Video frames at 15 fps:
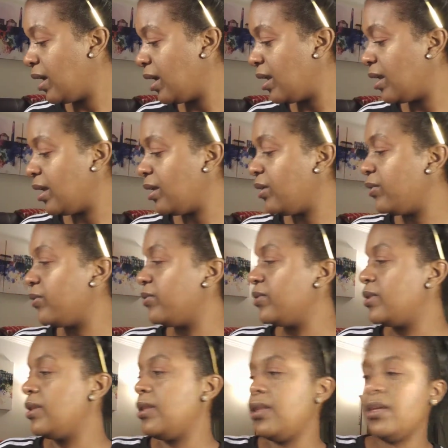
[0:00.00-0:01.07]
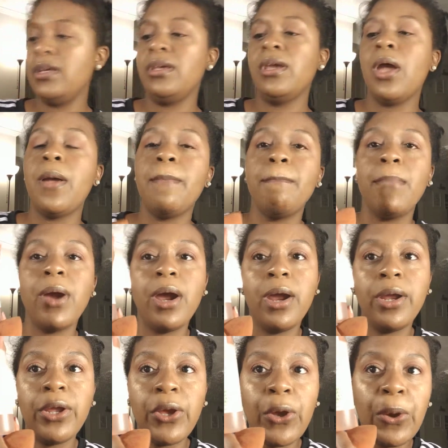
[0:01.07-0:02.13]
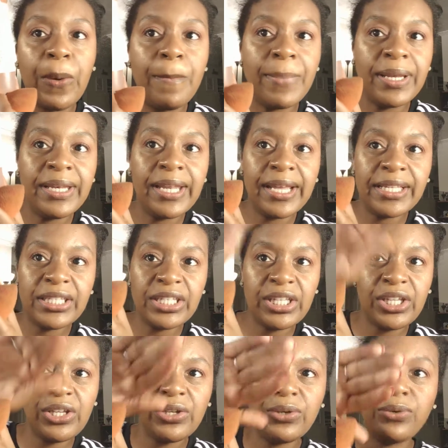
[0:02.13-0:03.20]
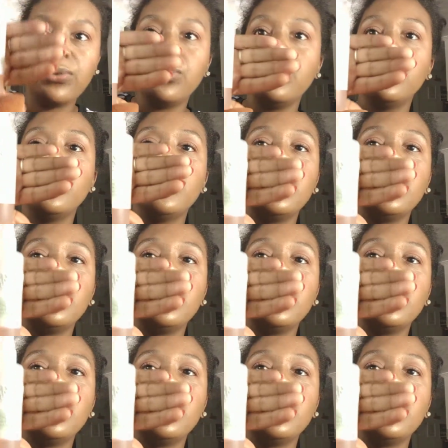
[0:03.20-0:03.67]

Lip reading: And I use the Mario Badescu,